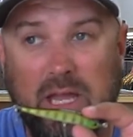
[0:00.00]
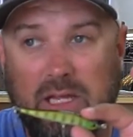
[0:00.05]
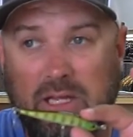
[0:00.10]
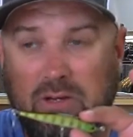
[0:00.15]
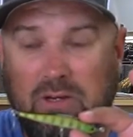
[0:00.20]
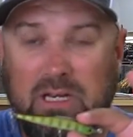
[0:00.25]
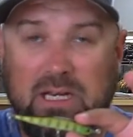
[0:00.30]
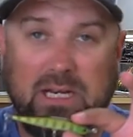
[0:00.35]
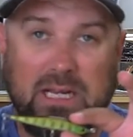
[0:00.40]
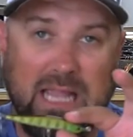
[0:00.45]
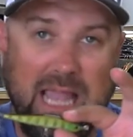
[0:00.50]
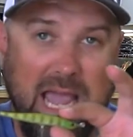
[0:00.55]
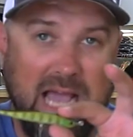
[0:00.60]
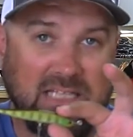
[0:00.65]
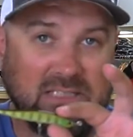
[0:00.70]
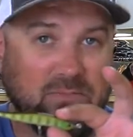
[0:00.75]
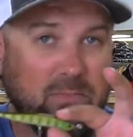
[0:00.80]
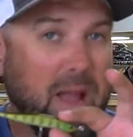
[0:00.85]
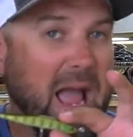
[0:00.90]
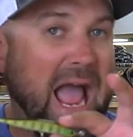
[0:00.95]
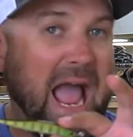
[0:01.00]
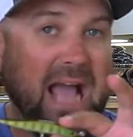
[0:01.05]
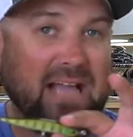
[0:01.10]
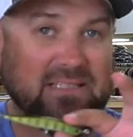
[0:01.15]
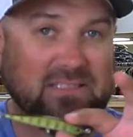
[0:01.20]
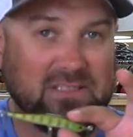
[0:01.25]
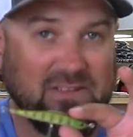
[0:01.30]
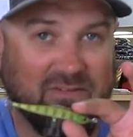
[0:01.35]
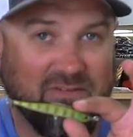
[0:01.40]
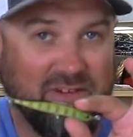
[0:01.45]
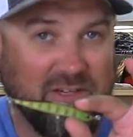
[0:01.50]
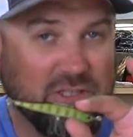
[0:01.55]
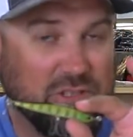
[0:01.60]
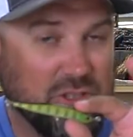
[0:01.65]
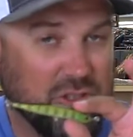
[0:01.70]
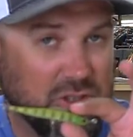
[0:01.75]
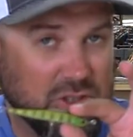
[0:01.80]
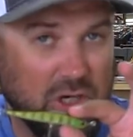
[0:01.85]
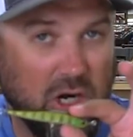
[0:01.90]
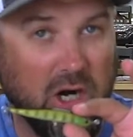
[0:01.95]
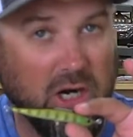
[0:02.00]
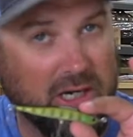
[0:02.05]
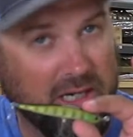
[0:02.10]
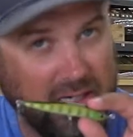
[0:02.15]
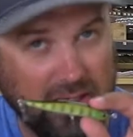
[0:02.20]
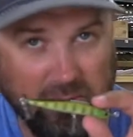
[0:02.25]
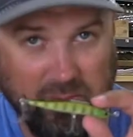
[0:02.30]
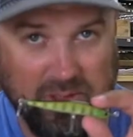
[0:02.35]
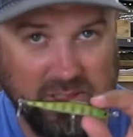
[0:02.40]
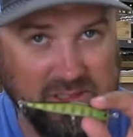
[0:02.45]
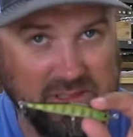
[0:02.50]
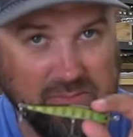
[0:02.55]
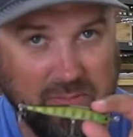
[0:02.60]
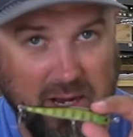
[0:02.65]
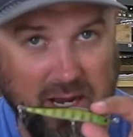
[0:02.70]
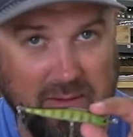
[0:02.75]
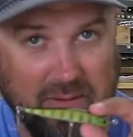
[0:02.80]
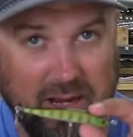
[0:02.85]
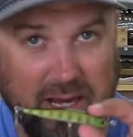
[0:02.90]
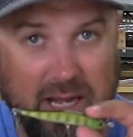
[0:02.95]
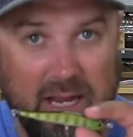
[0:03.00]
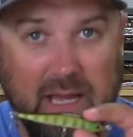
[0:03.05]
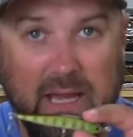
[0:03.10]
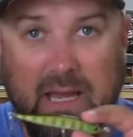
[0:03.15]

You need to cast past the fish you're targeting with a spybait.